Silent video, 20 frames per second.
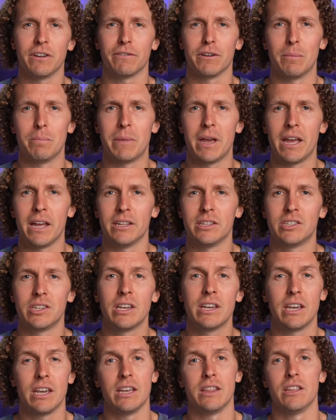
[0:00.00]
different beds
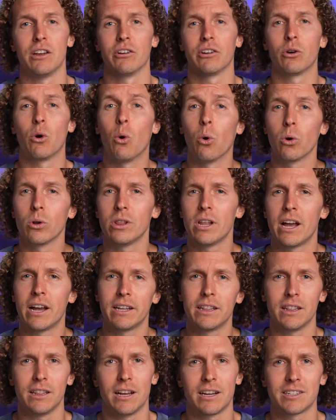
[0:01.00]
in their Core
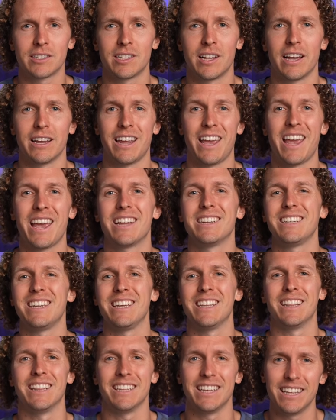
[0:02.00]
line, Lux line, and
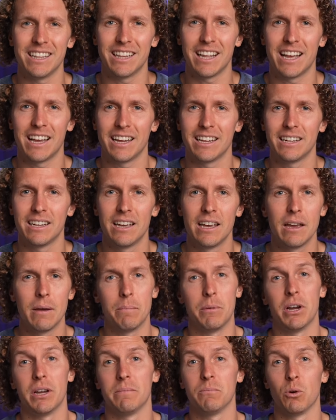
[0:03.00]
Elite line,
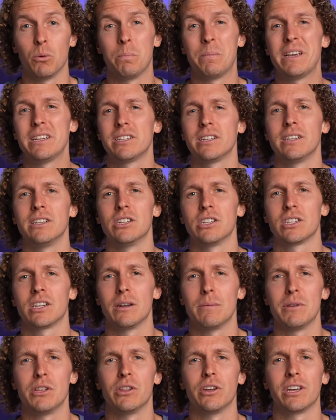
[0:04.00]
but we're basically just going
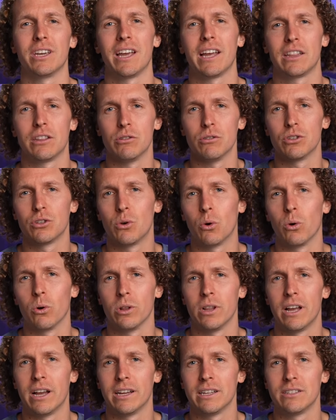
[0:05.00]
to be looking at those Core
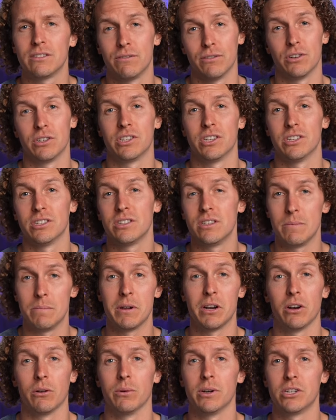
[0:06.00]
lines versus the
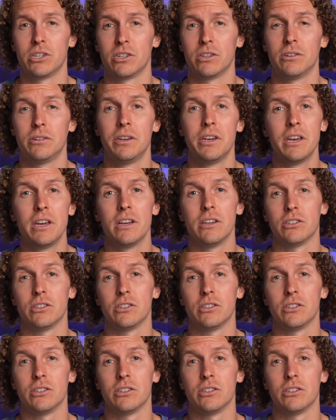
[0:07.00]
Bear Original.